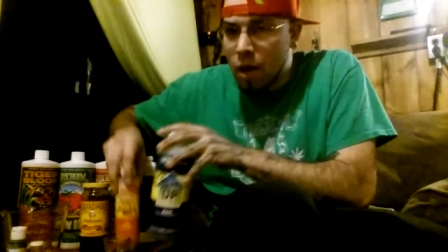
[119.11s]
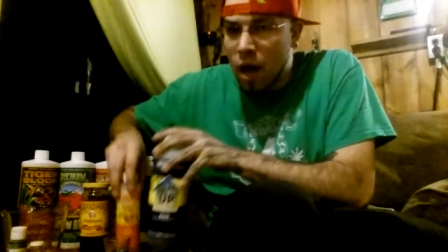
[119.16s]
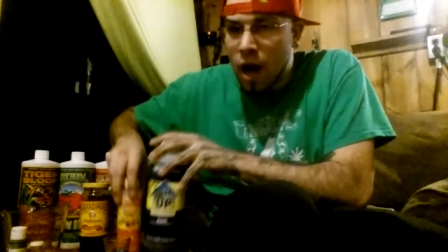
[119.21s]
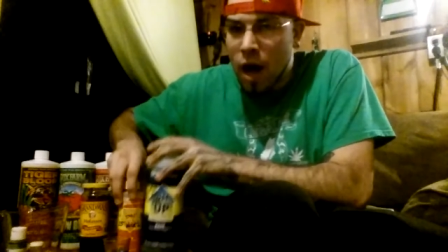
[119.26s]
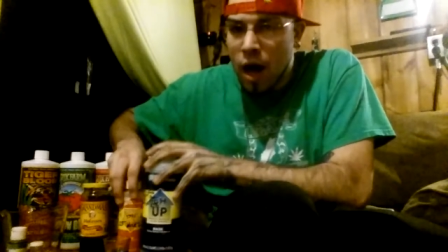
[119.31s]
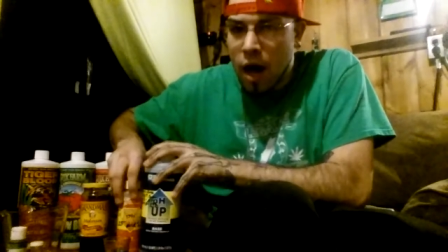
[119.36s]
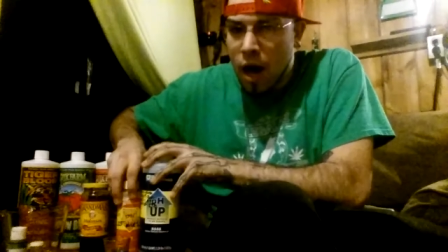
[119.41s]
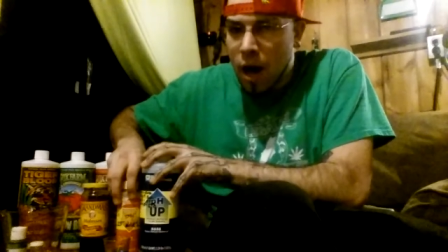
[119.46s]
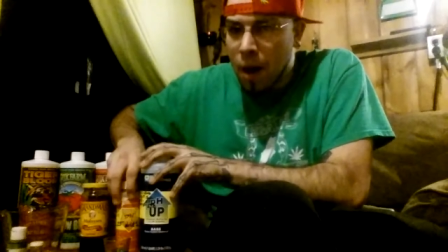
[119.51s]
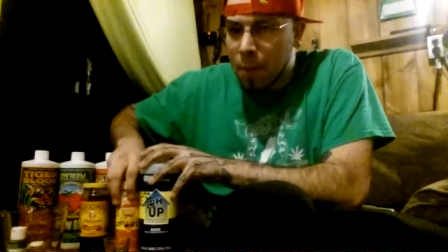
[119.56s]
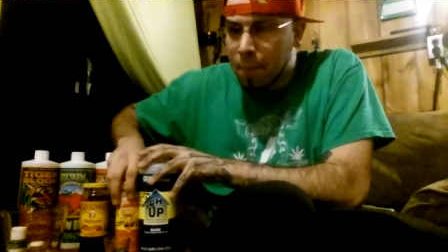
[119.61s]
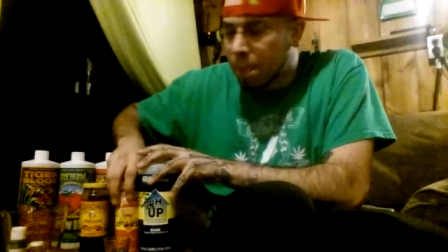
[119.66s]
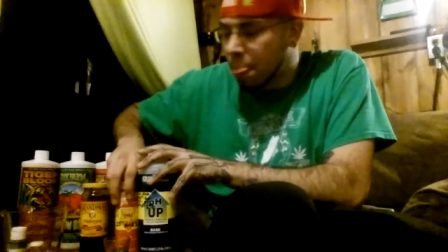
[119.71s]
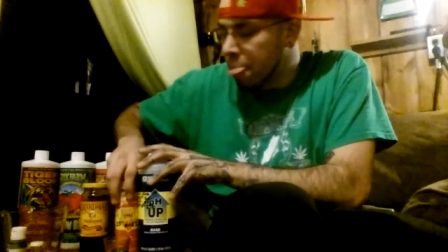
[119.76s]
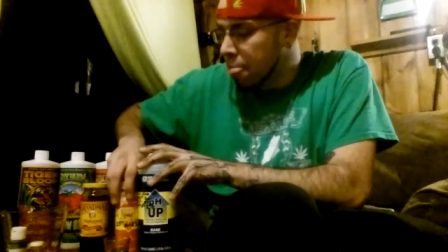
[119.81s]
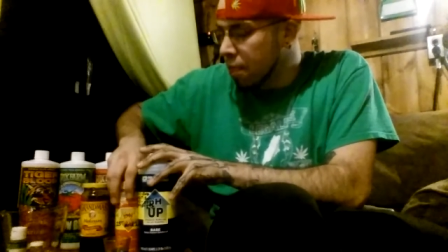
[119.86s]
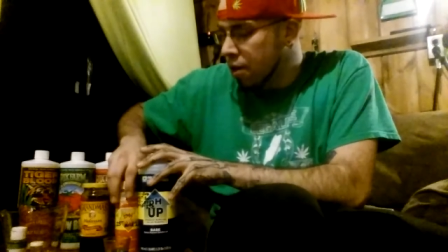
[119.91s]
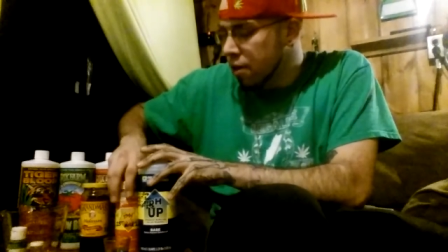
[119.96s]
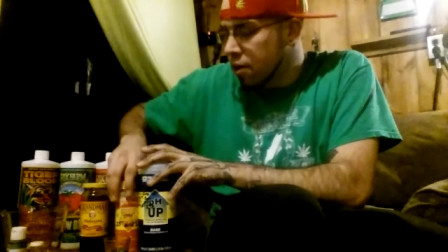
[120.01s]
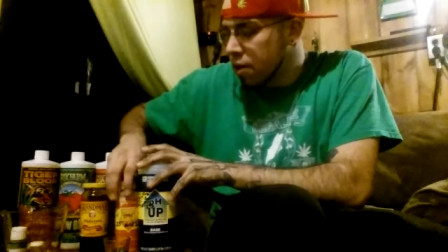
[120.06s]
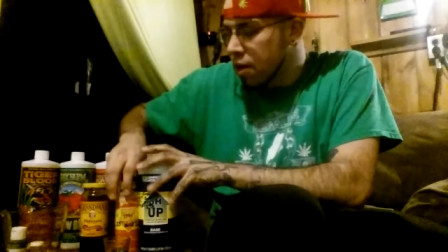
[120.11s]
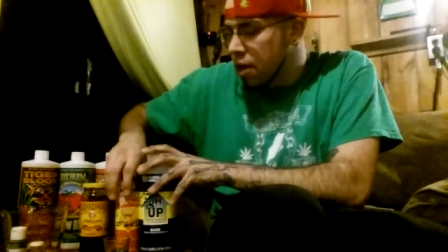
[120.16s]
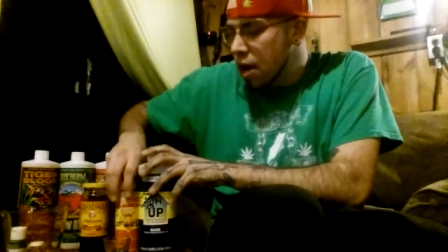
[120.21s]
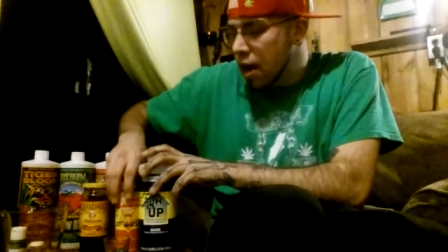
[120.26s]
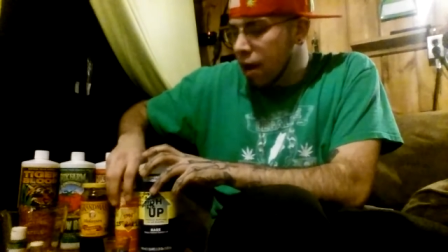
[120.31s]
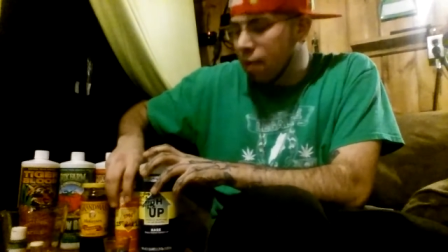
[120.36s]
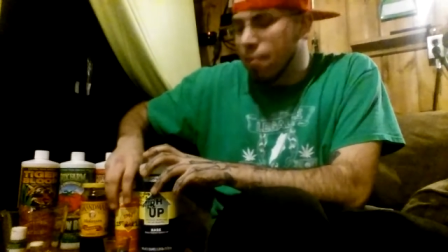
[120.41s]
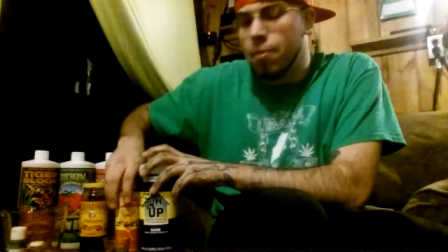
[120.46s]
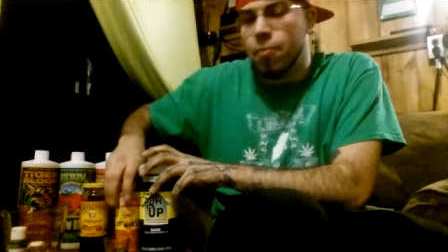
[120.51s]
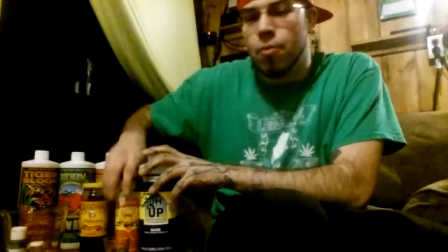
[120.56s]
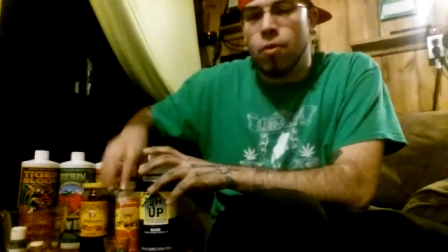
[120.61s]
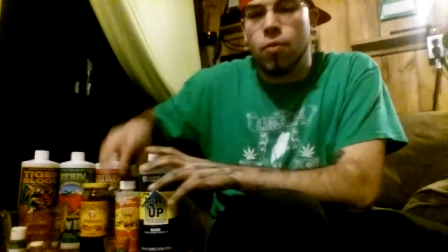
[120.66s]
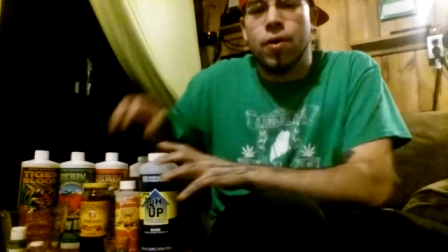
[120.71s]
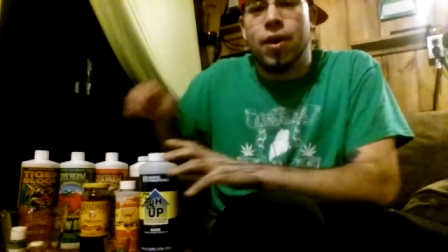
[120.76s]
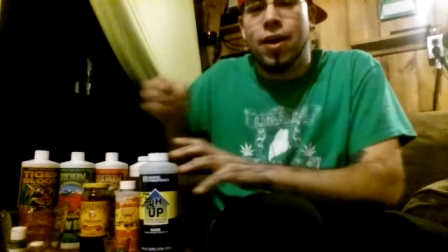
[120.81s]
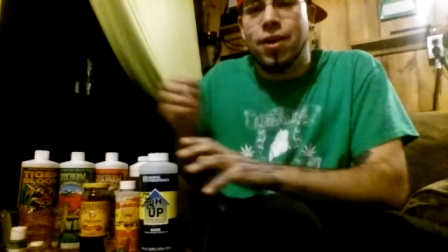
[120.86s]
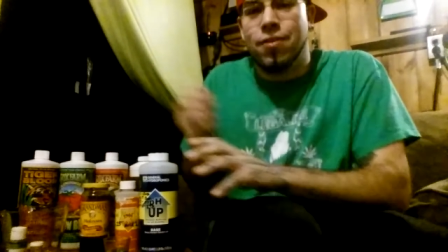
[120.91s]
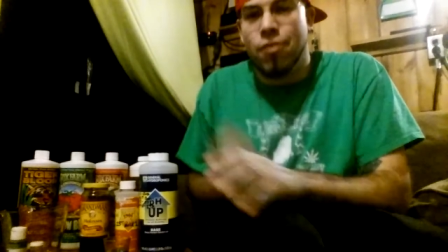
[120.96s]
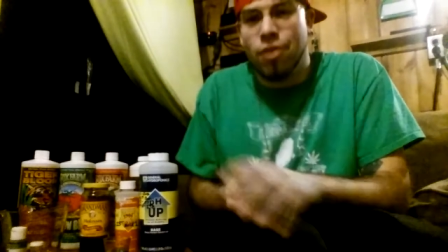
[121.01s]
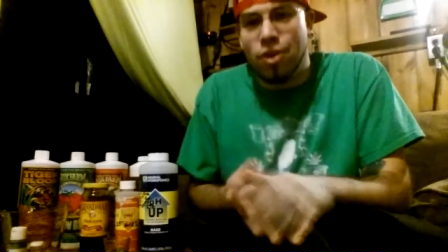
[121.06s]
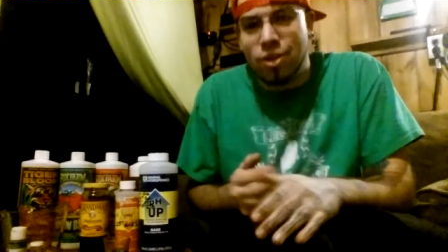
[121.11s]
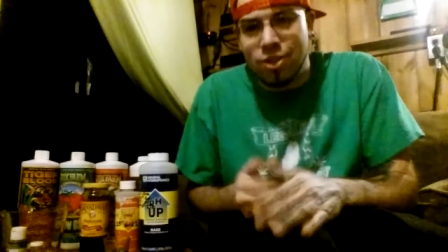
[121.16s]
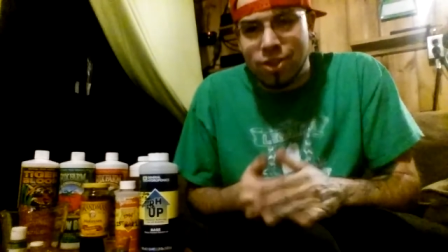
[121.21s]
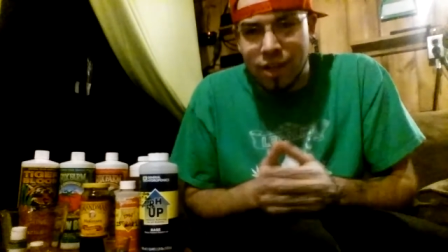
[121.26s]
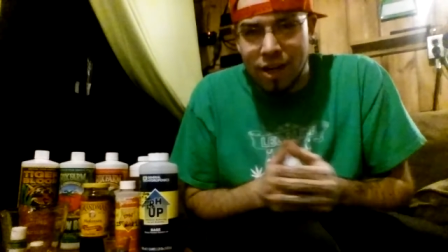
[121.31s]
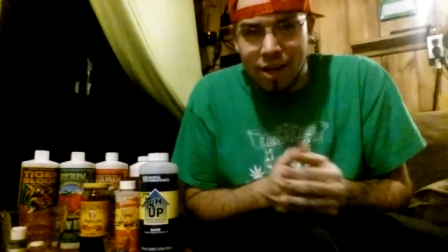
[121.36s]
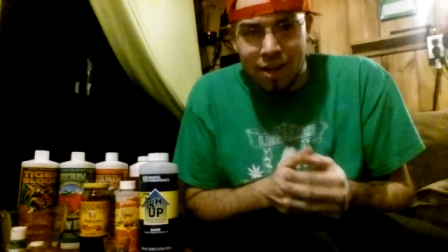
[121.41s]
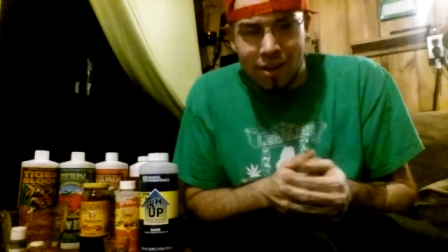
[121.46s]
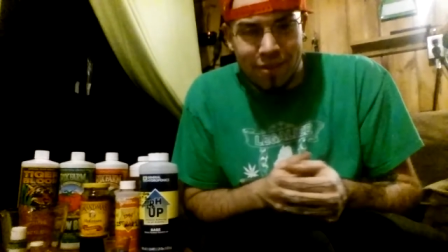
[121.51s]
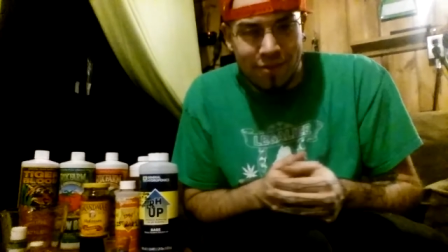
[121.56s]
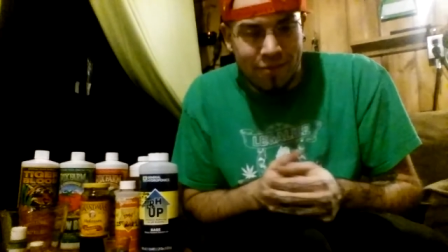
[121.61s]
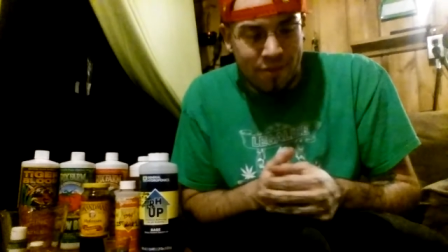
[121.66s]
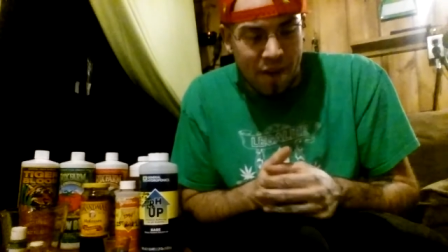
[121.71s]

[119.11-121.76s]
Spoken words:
I remember when I first started